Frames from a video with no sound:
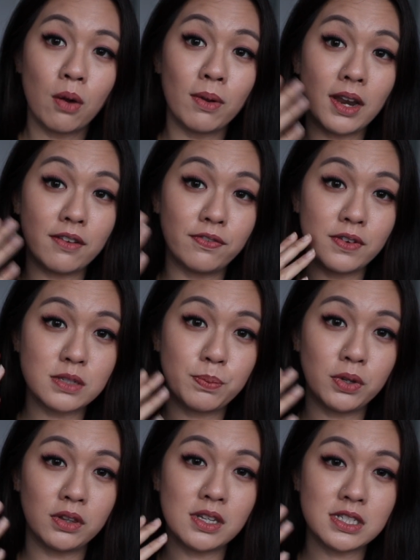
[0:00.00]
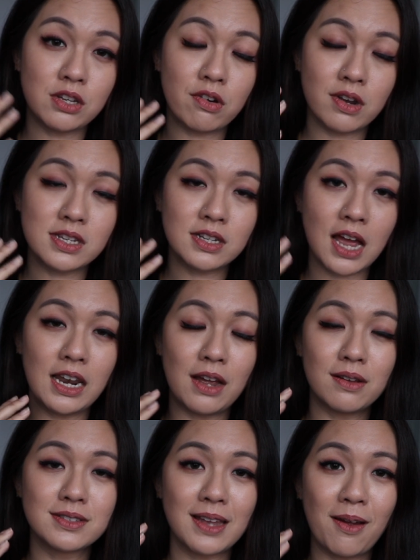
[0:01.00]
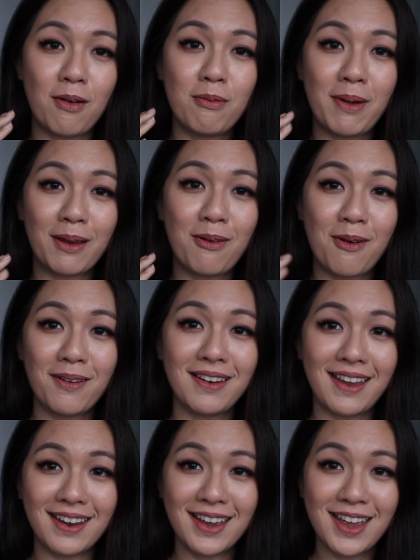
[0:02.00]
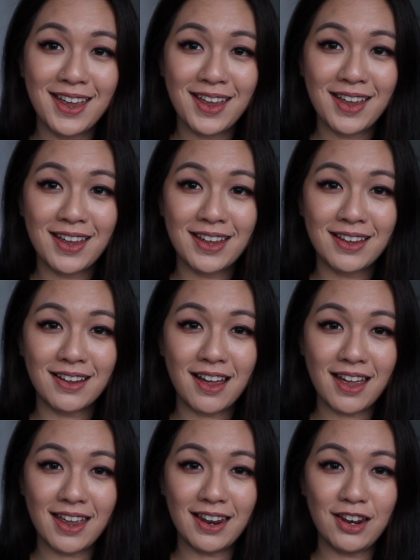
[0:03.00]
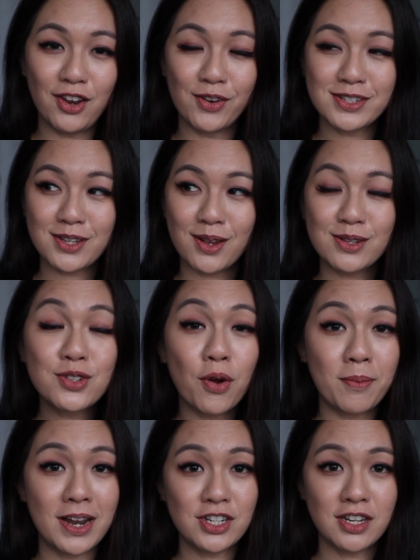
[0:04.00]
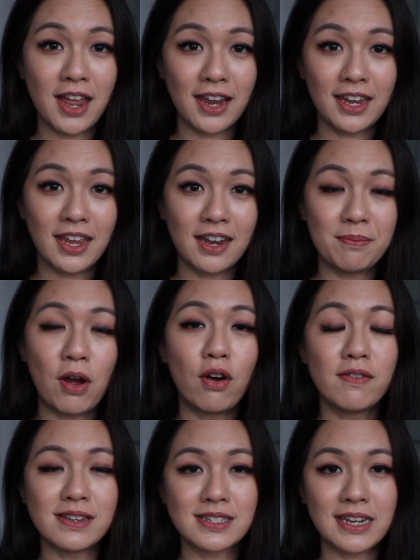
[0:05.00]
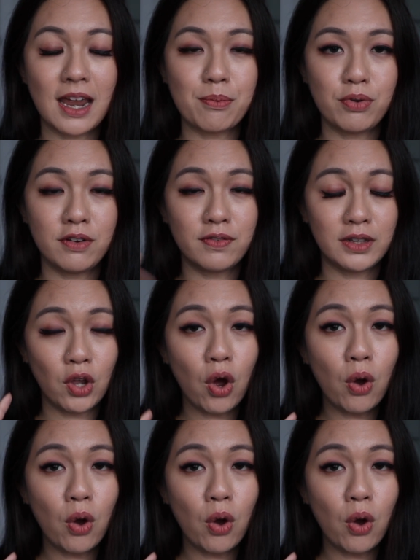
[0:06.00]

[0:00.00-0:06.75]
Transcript: when I first put the Secriss color, I was like, oh my god, like it looks so much like it. But obviously I prefer the